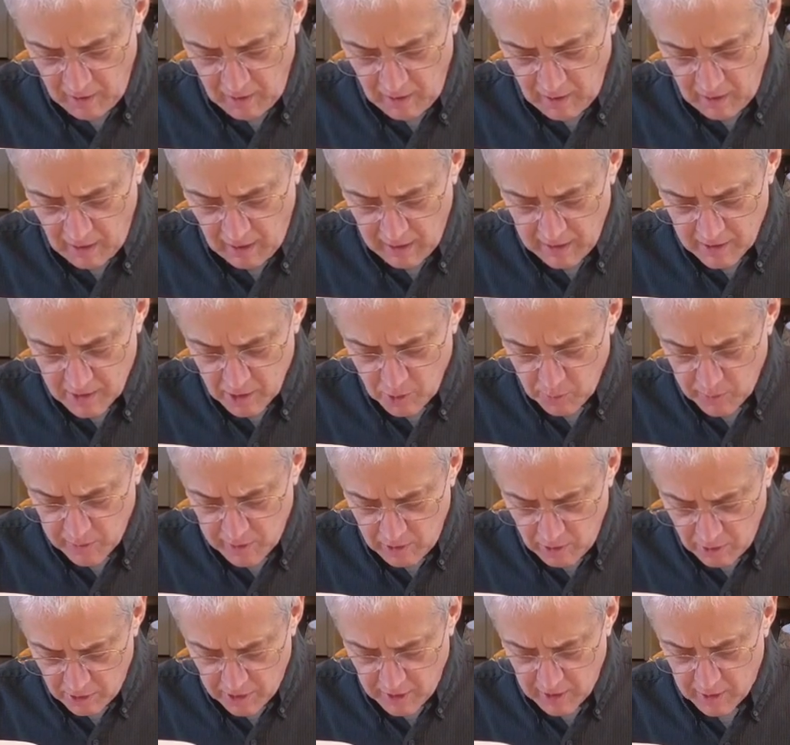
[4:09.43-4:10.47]
I don't know what
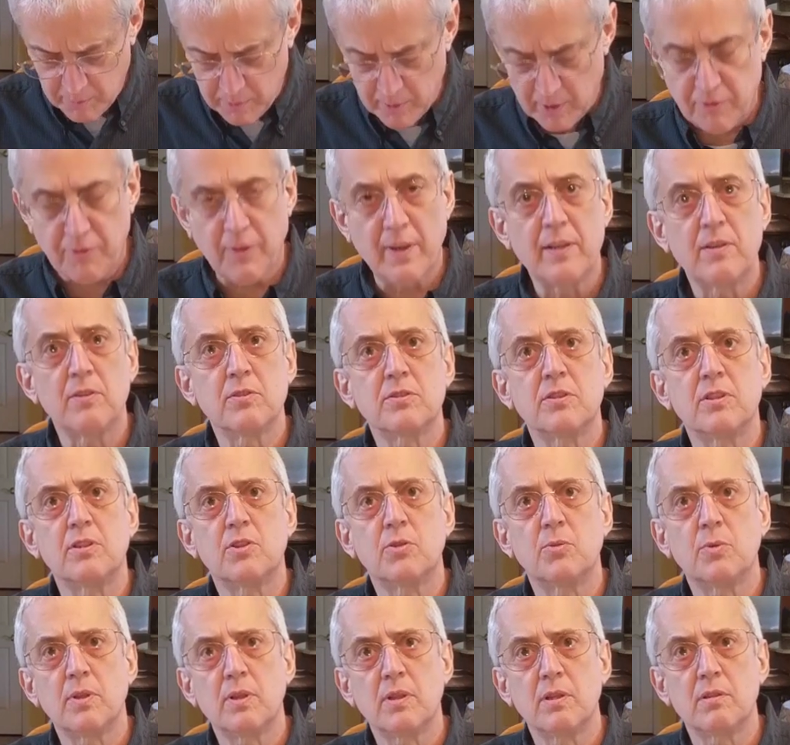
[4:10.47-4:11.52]
you think, but if I looked
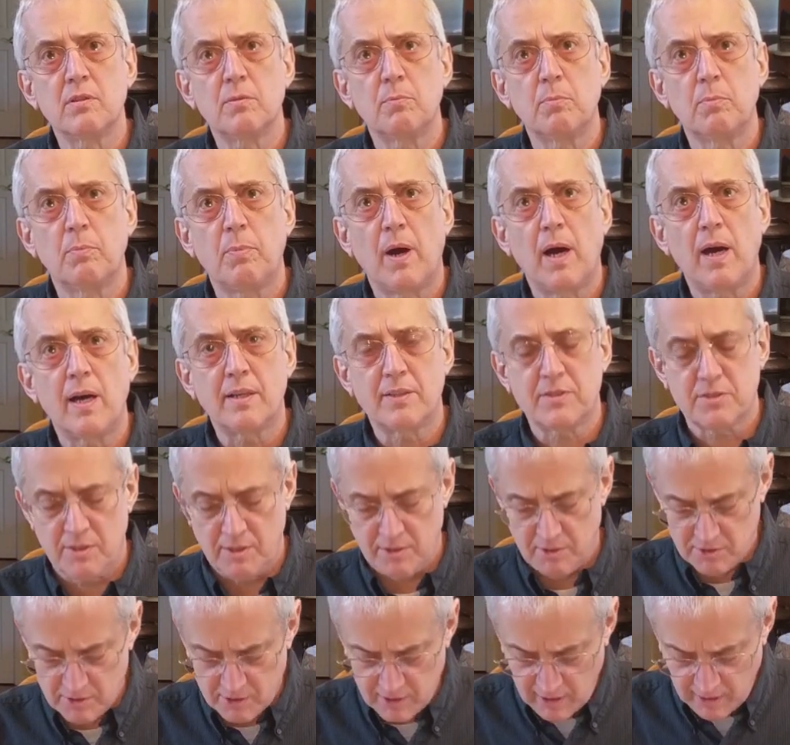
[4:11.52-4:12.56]
into a little box
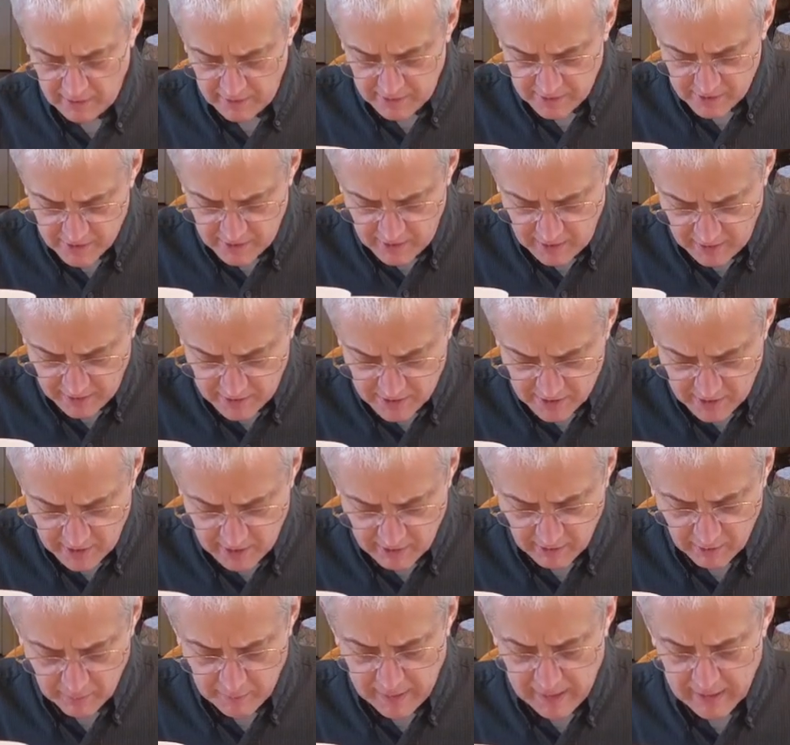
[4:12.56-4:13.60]
and saw this thing
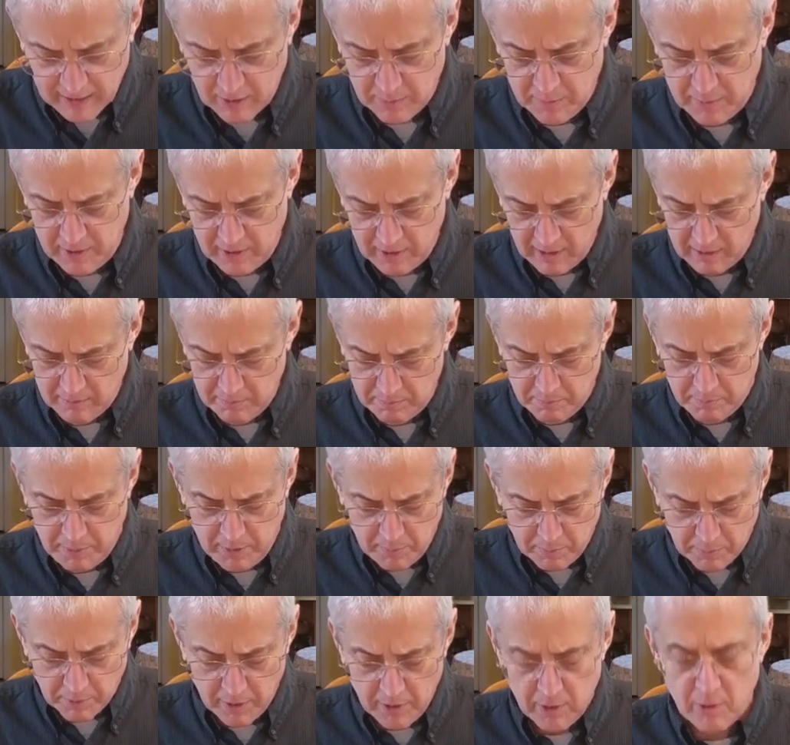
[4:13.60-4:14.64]
staring back at me, I'd be
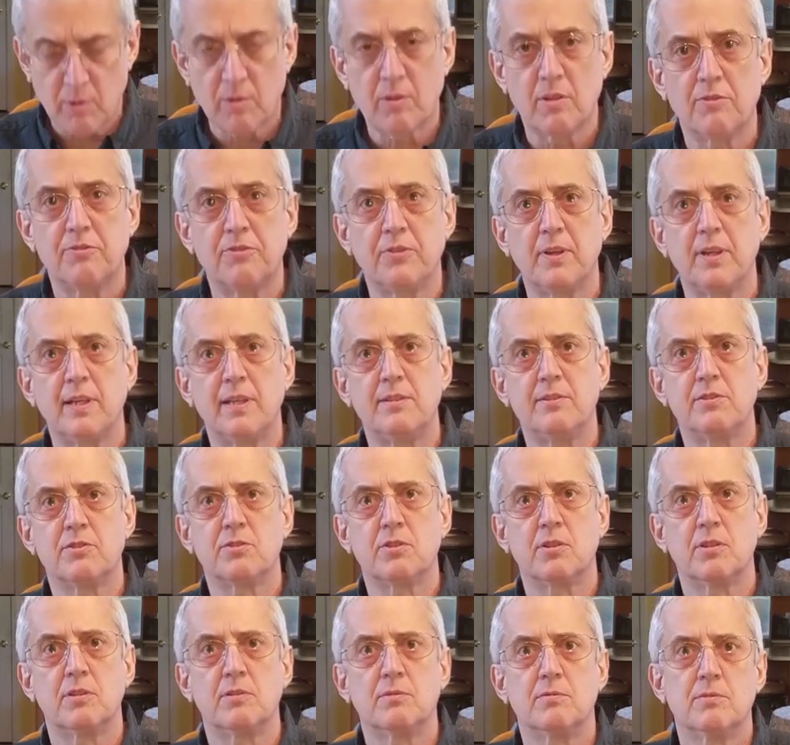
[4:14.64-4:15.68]
pretty horrified.
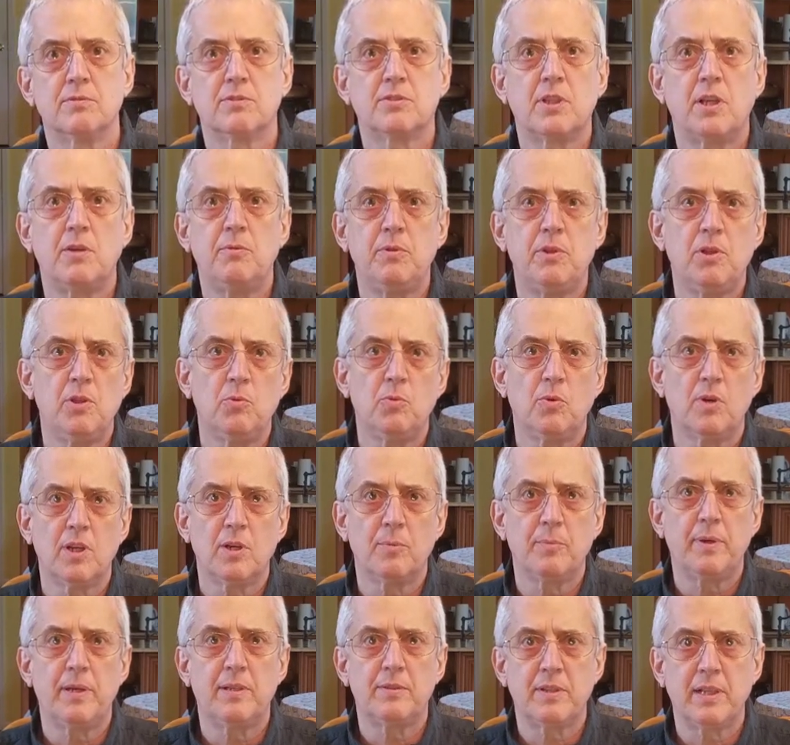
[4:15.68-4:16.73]
So say what you want
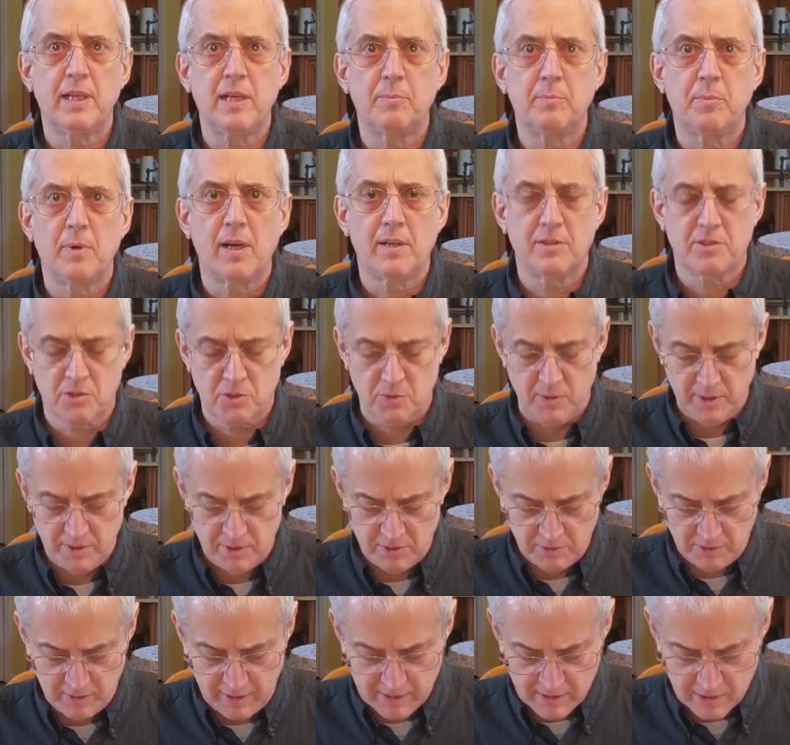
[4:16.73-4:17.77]
about that box
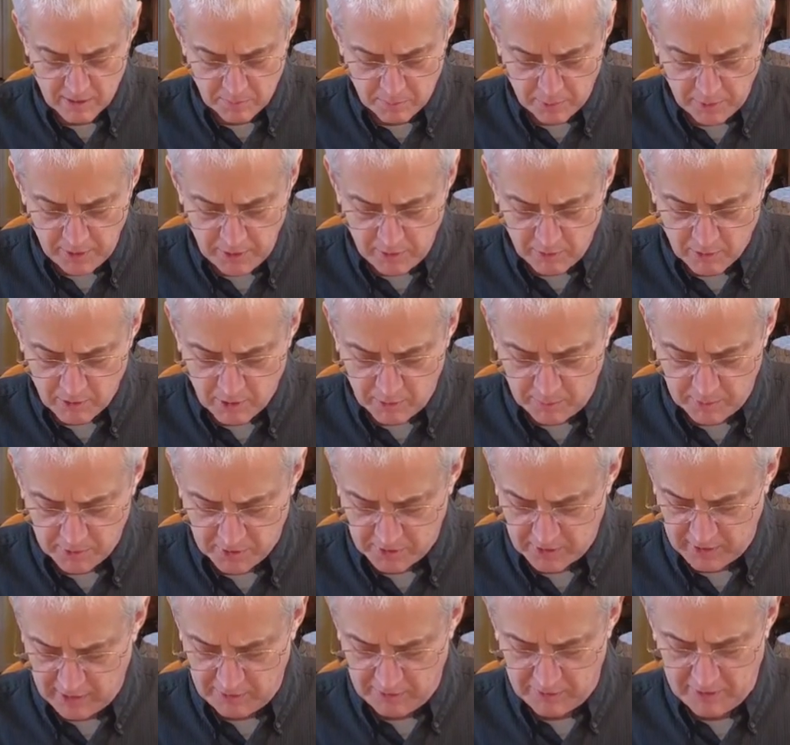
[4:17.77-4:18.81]
creature. That's a pretty horrible
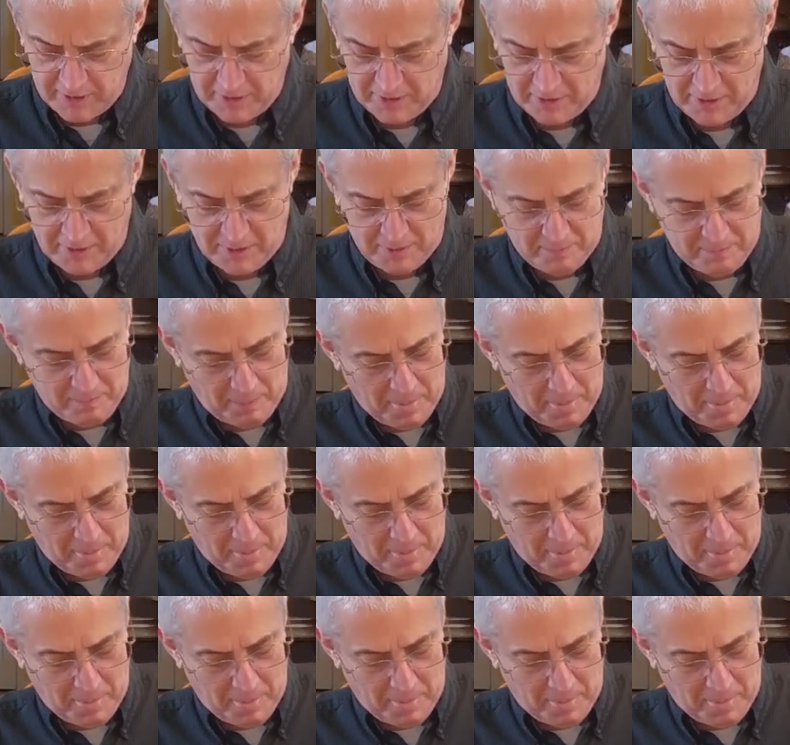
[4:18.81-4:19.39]
sight right there.